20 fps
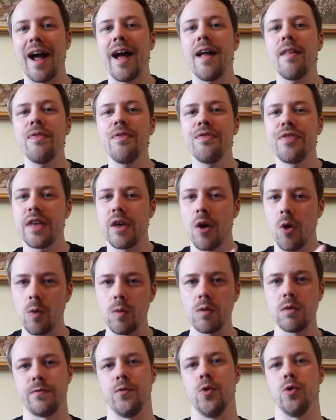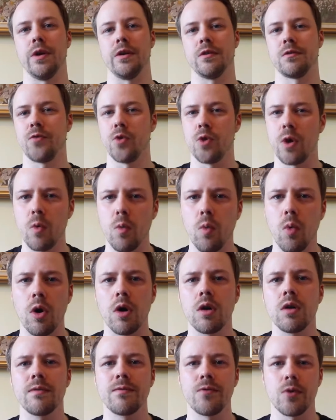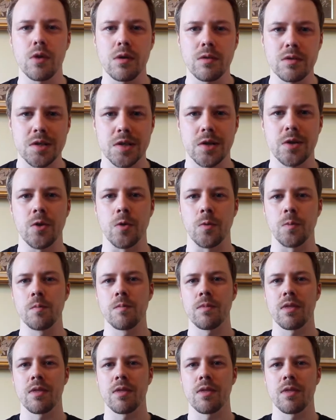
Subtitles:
And the old Fallouts, Fallout 1, Fallout 2,